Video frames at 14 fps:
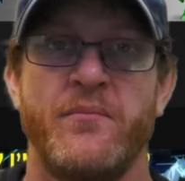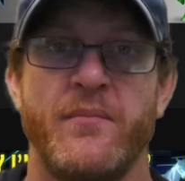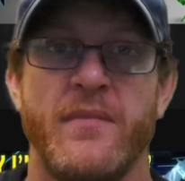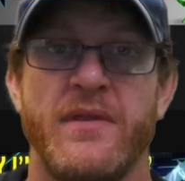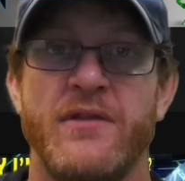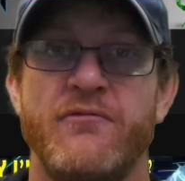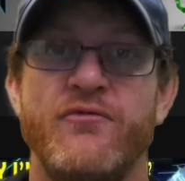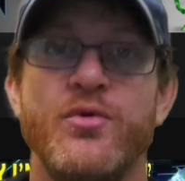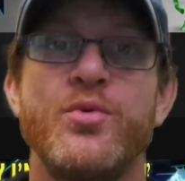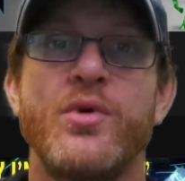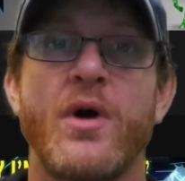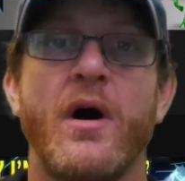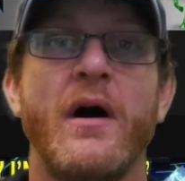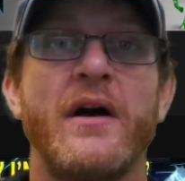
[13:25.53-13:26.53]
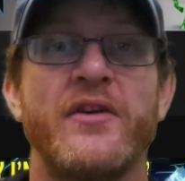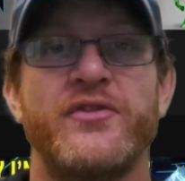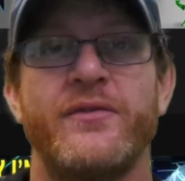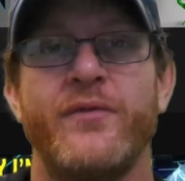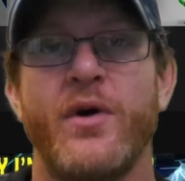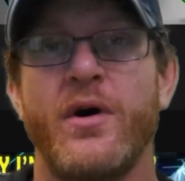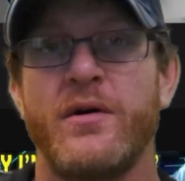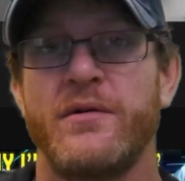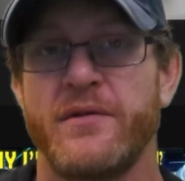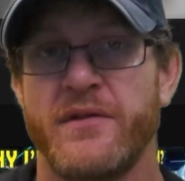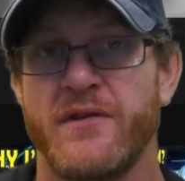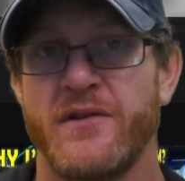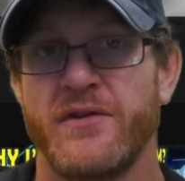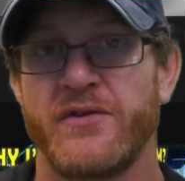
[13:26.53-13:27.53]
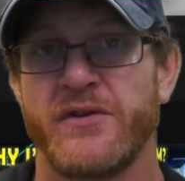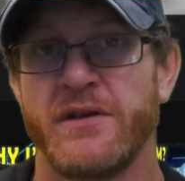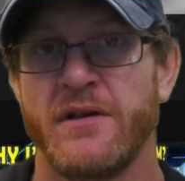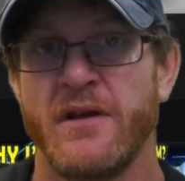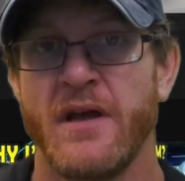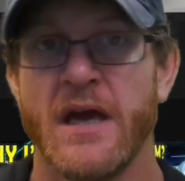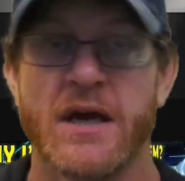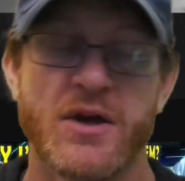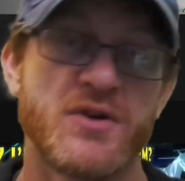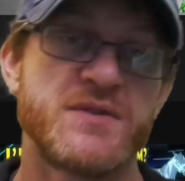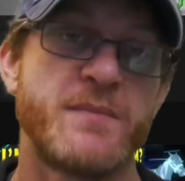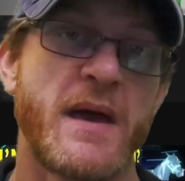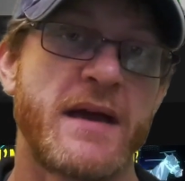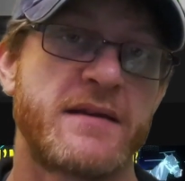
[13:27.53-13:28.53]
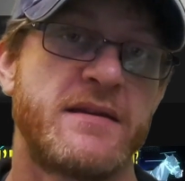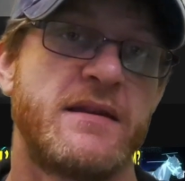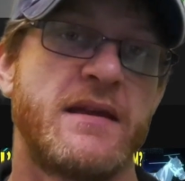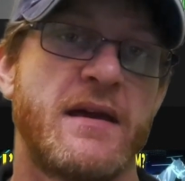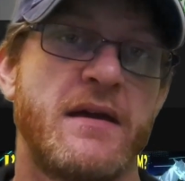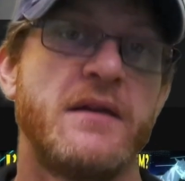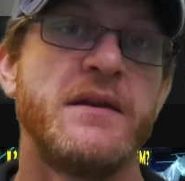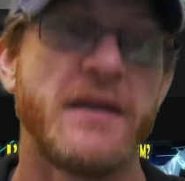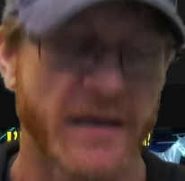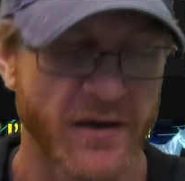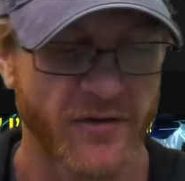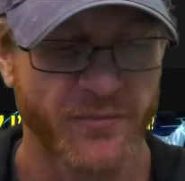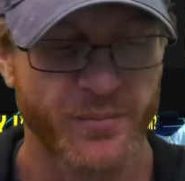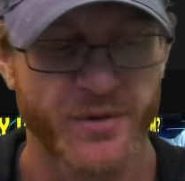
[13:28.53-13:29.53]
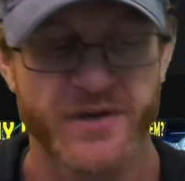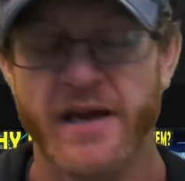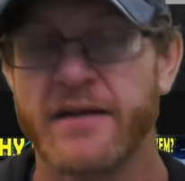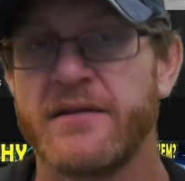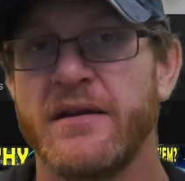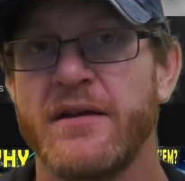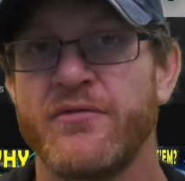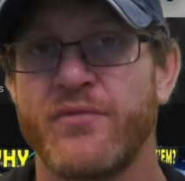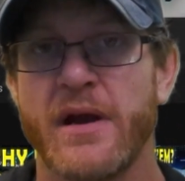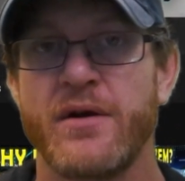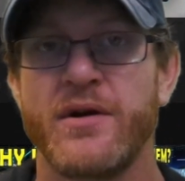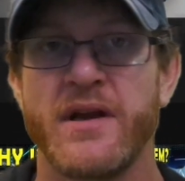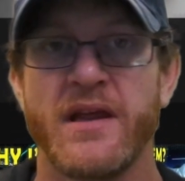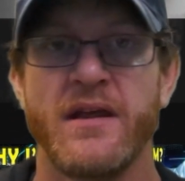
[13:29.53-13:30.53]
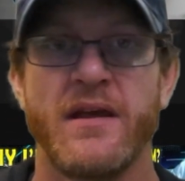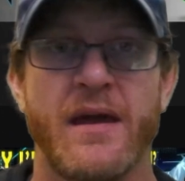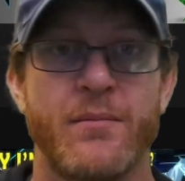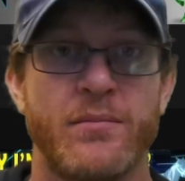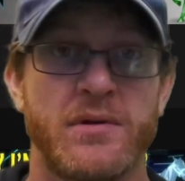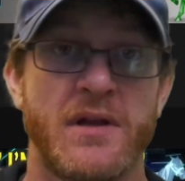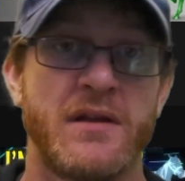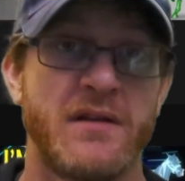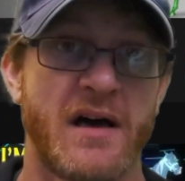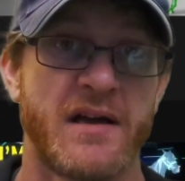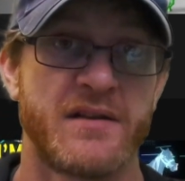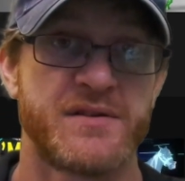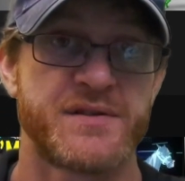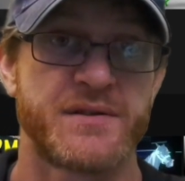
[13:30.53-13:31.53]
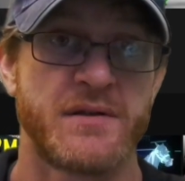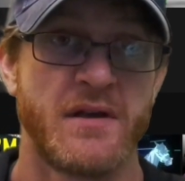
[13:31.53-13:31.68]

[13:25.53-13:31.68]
the root cause of all of this goes back to the idea of protecting rarity and bloodlines.